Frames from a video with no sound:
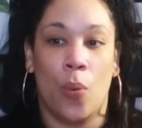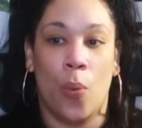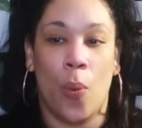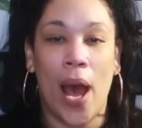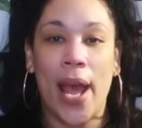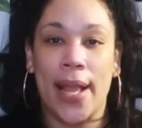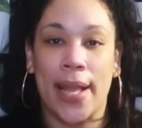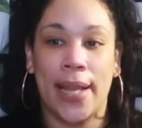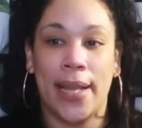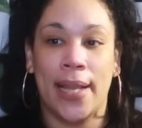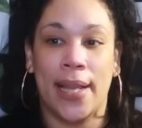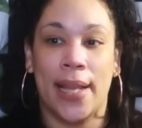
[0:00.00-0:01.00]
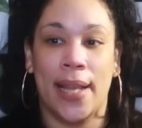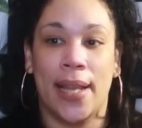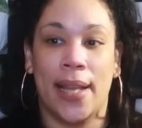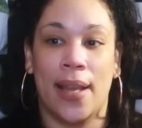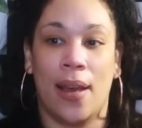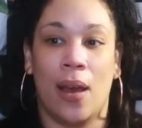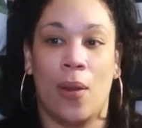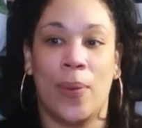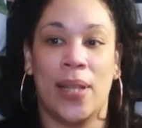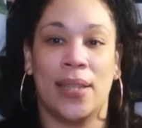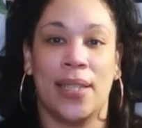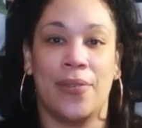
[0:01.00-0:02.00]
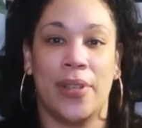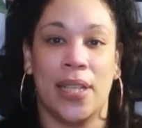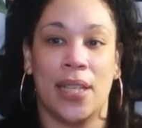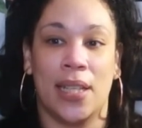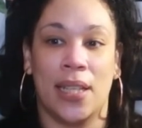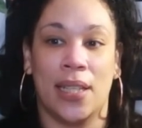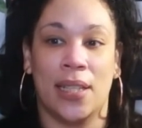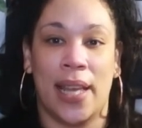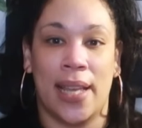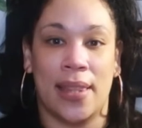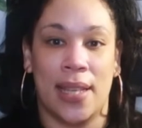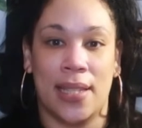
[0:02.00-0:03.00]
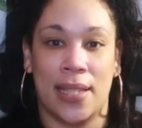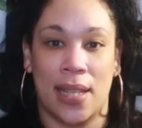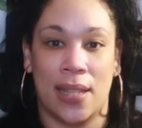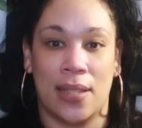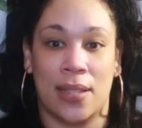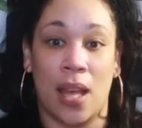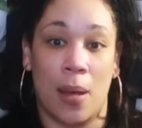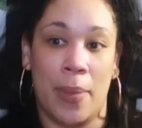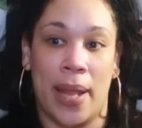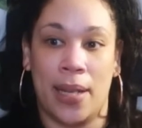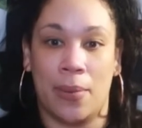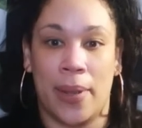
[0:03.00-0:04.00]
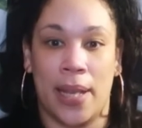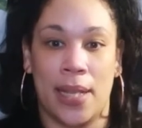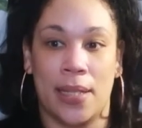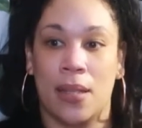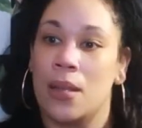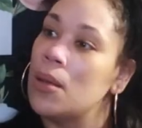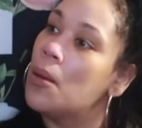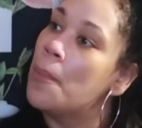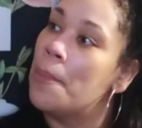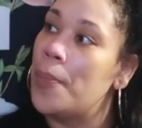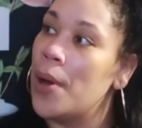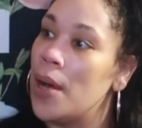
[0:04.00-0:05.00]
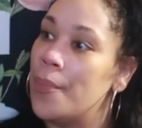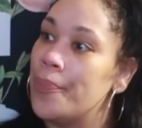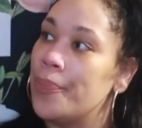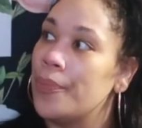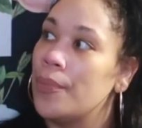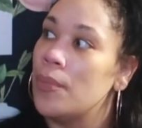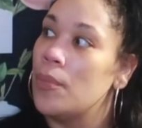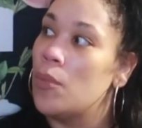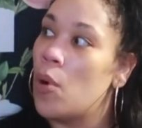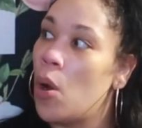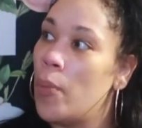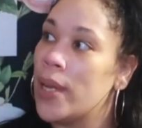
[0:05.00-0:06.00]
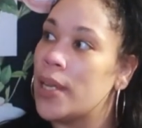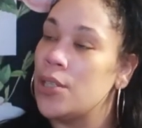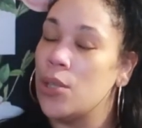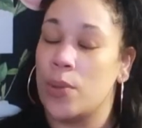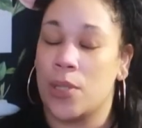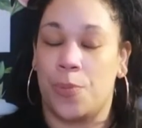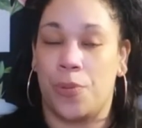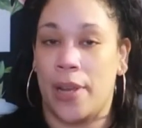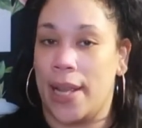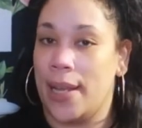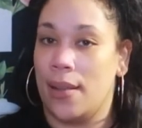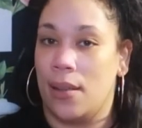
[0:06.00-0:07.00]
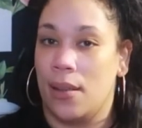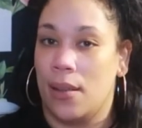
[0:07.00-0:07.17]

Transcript: why are we living like this? Some anyways, but all we can do is pray